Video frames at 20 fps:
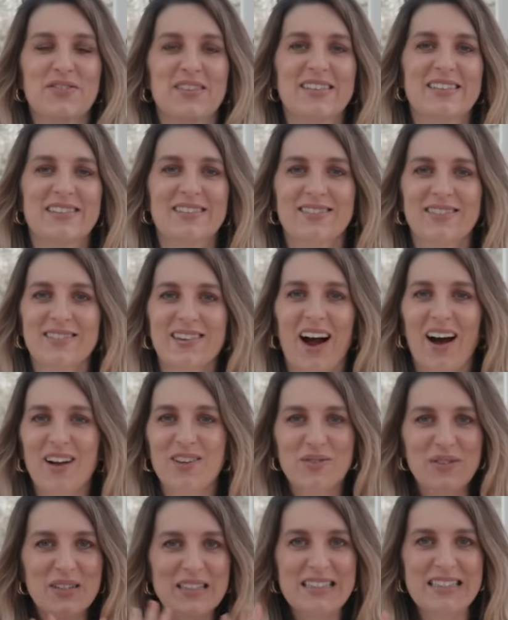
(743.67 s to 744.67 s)
And yeah, I
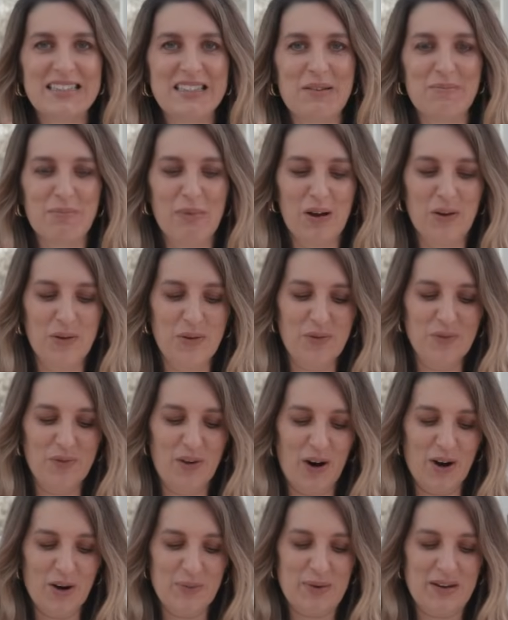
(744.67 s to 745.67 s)
just wanted to sit in my own
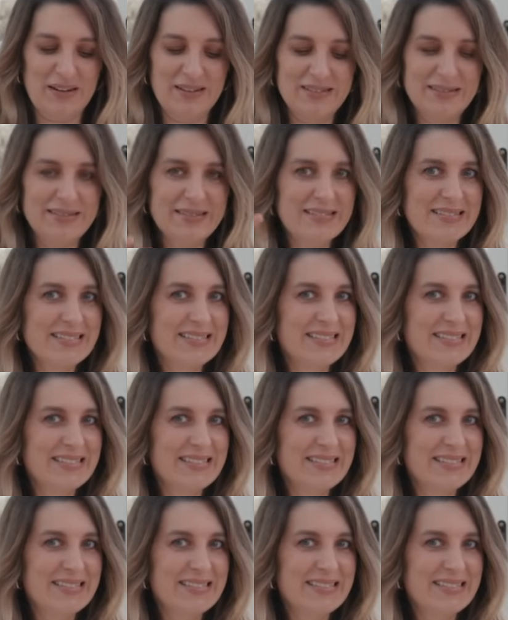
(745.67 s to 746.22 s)
environment.